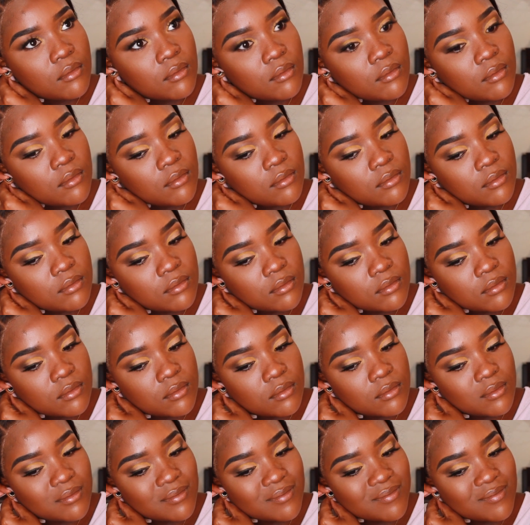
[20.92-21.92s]

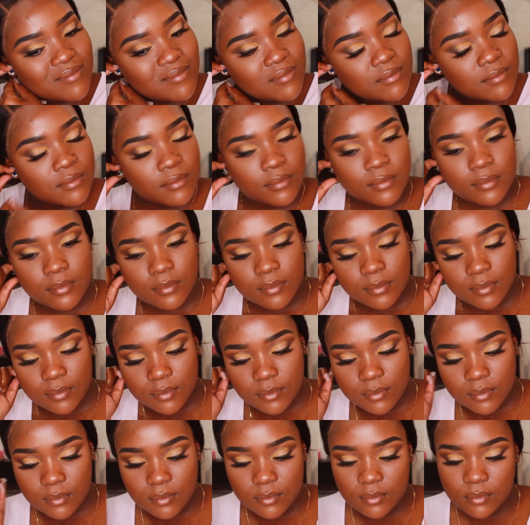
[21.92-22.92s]

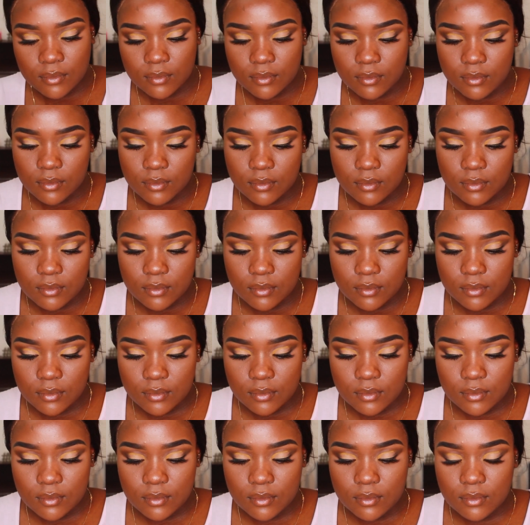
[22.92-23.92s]

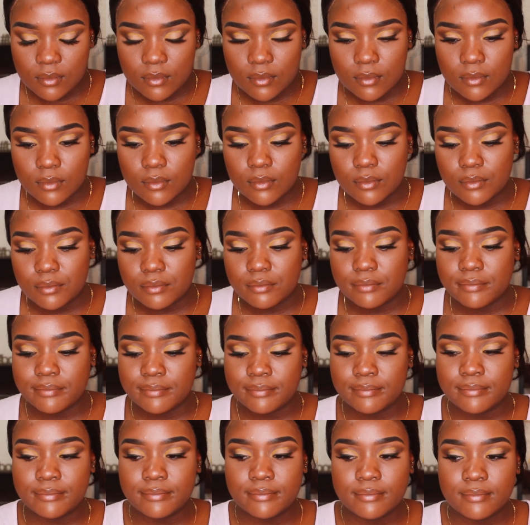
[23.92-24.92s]

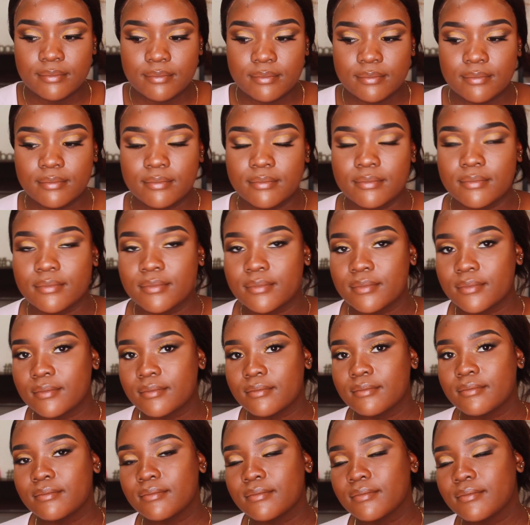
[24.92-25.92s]

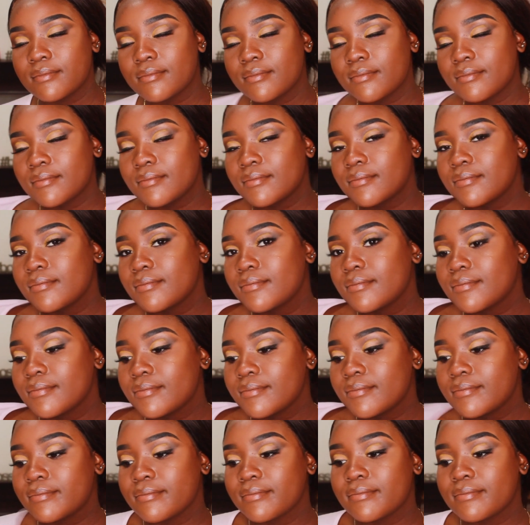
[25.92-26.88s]
(silence)